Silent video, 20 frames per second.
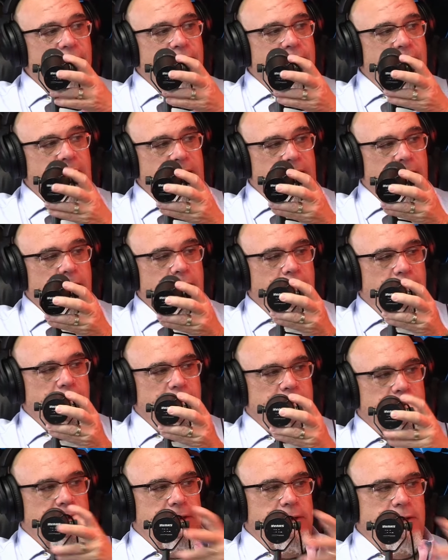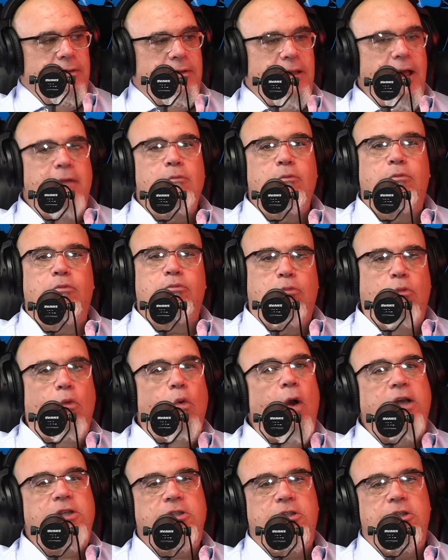They uh they
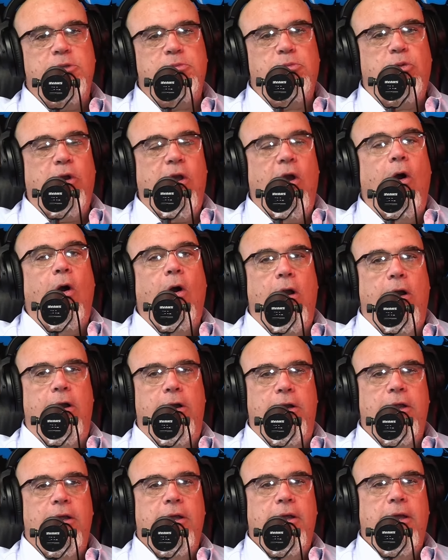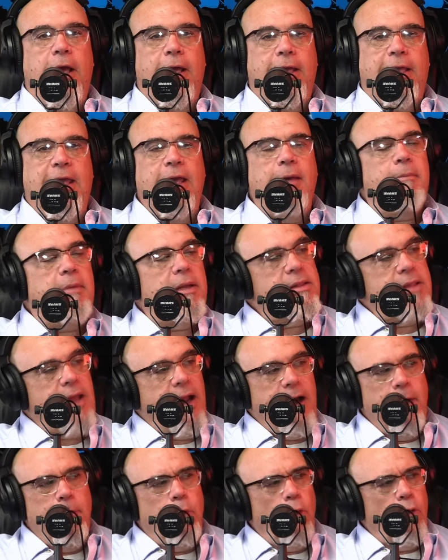questioned us pretty hard again, but at the
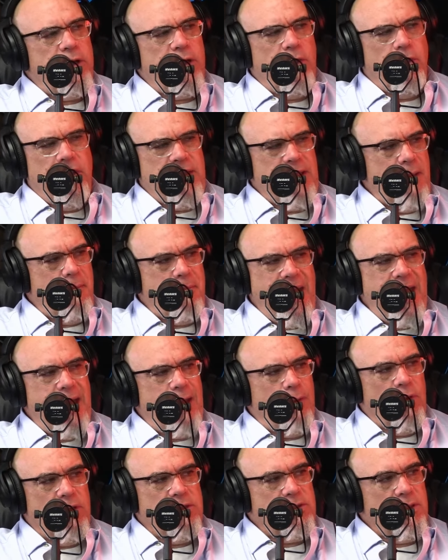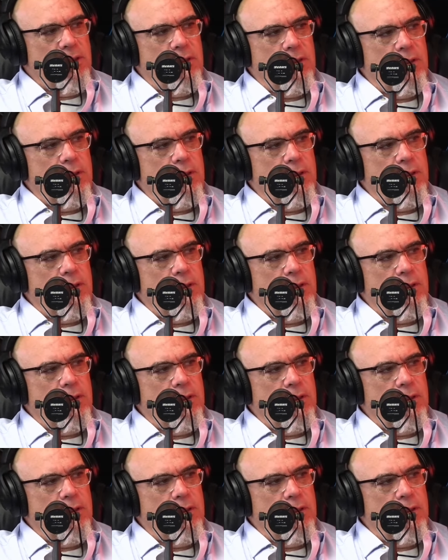airport it wasn't that bad, was it?